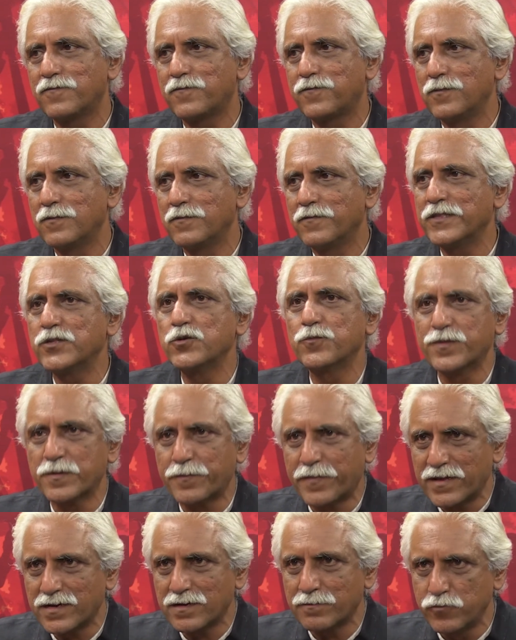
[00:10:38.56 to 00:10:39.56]
when you
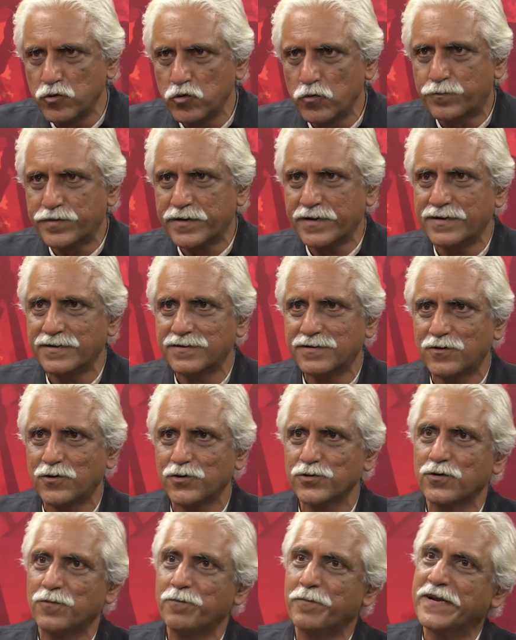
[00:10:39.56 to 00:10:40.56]
prepare a blueprint or
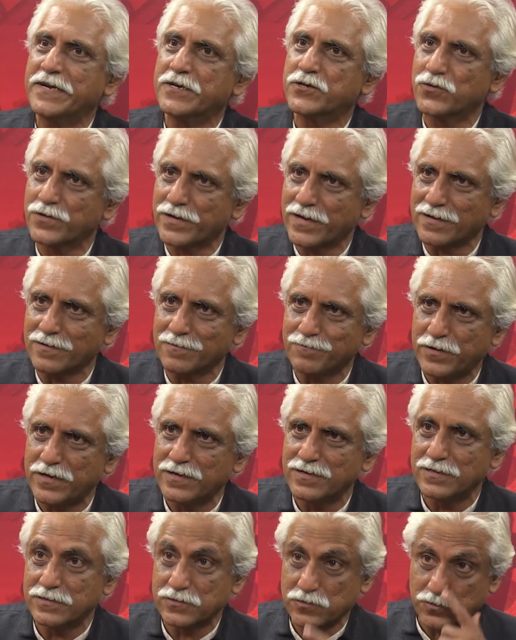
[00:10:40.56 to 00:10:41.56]
you're mentoring
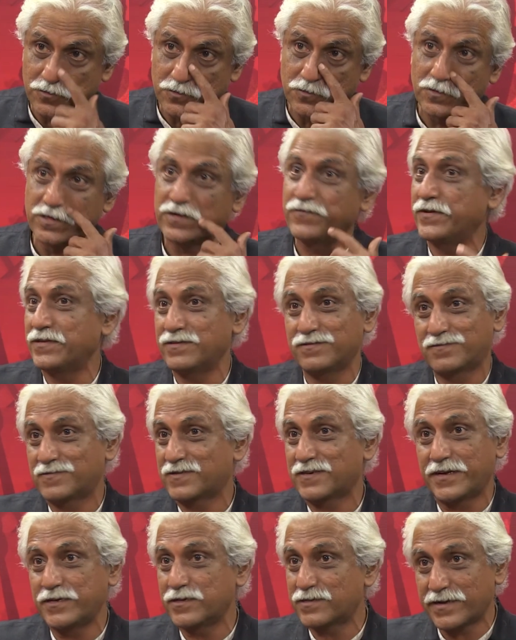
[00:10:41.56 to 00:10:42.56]
players or you're even
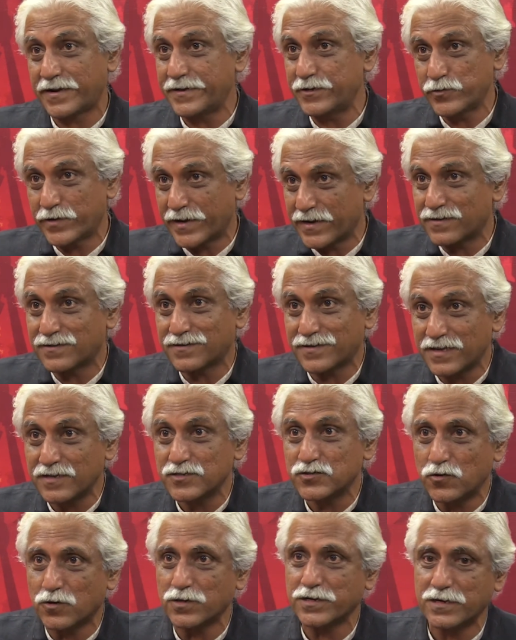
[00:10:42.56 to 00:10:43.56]
trying to get
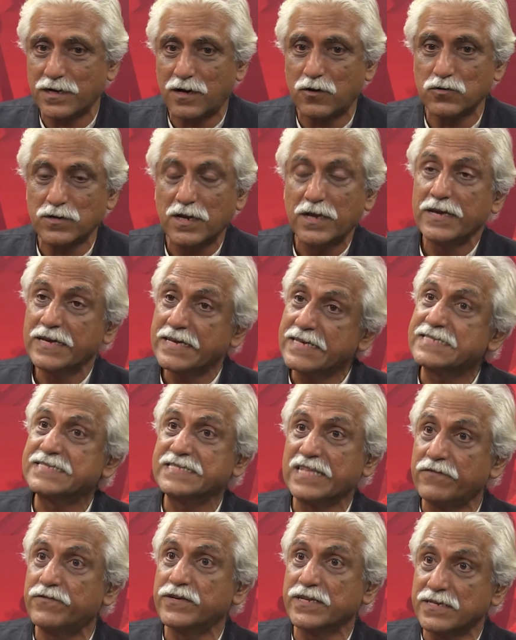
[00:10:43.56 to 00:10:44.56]
things sorted out, is
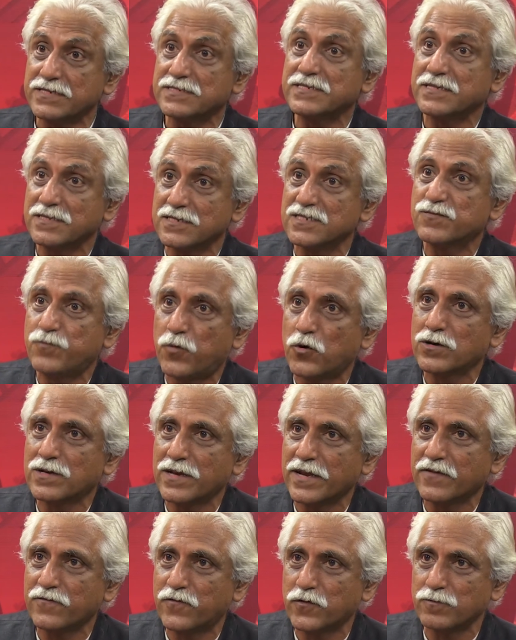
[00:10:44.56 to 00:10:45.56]
never easy in a sport
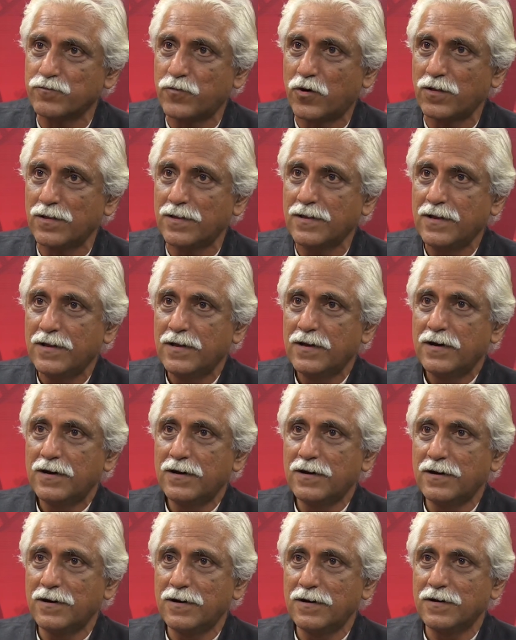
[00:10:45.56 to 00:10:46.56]
like football.
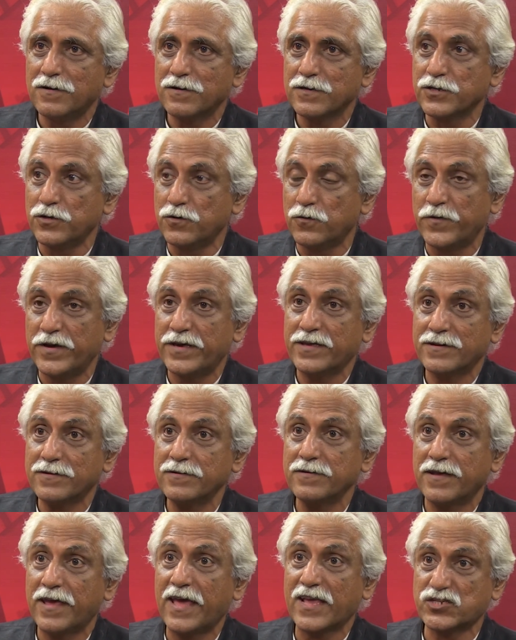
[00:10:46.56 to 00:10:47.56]
Where
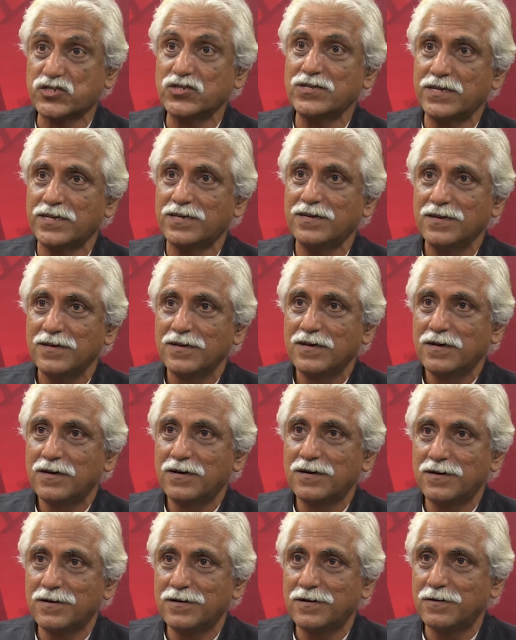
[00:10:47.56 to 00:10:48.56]
actually
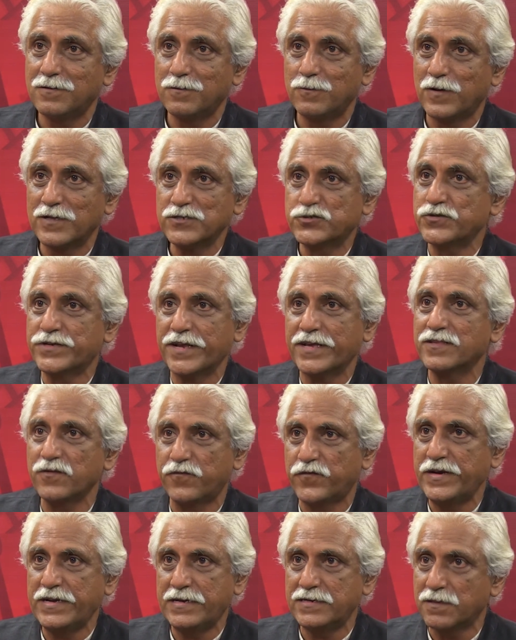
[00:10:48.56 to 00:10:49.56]
once you take the
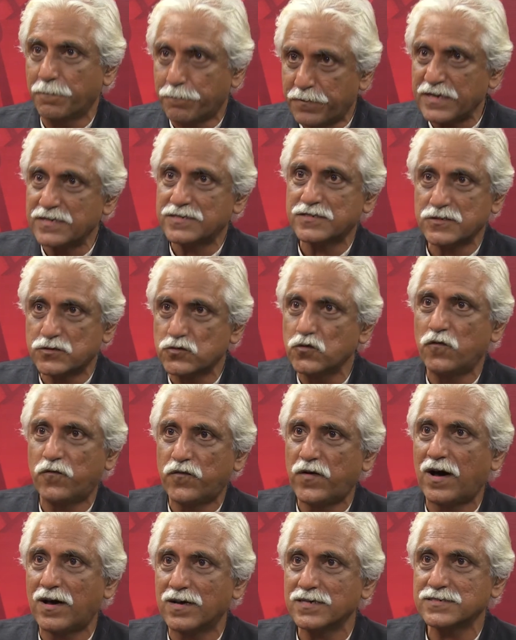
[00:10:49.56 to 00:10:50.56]
field, the pace is so
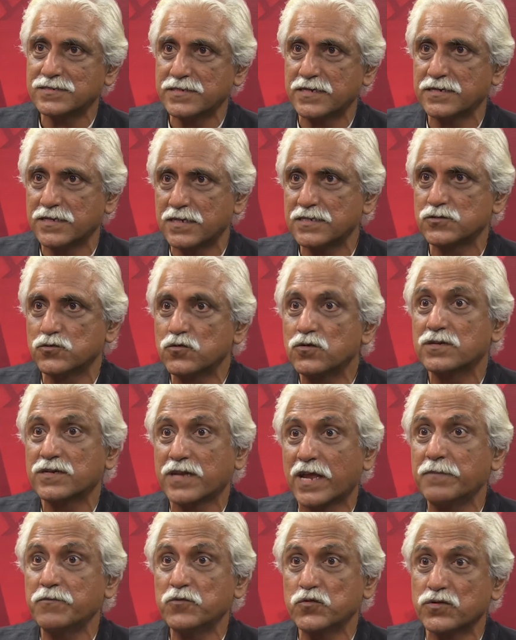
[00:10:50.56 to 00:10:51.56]
fast that there's no
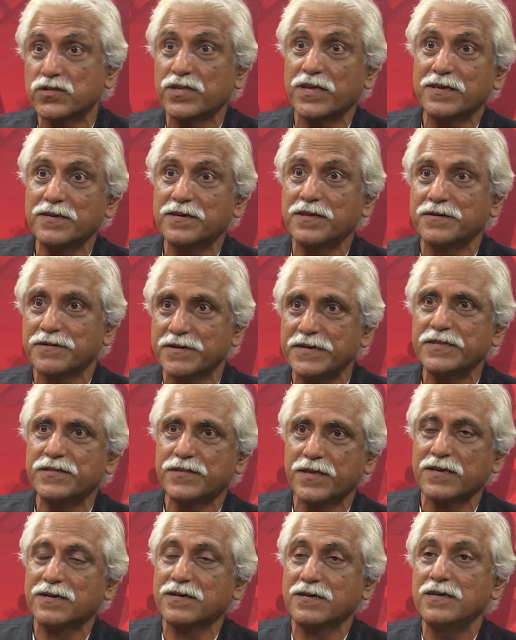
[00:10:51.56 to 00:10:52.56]
time to think and
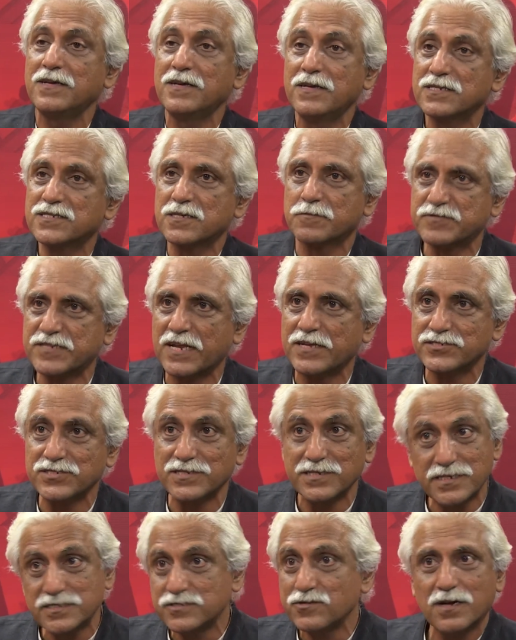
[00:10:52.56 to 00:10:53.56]
rethink
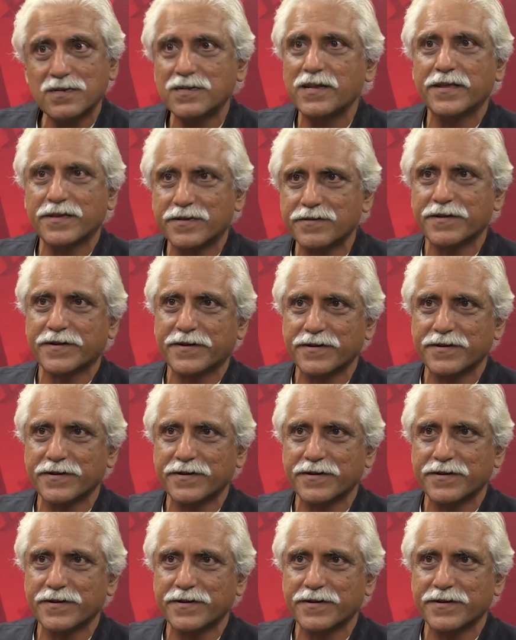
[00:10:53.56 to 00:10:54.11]
substantially. It's not like cricket.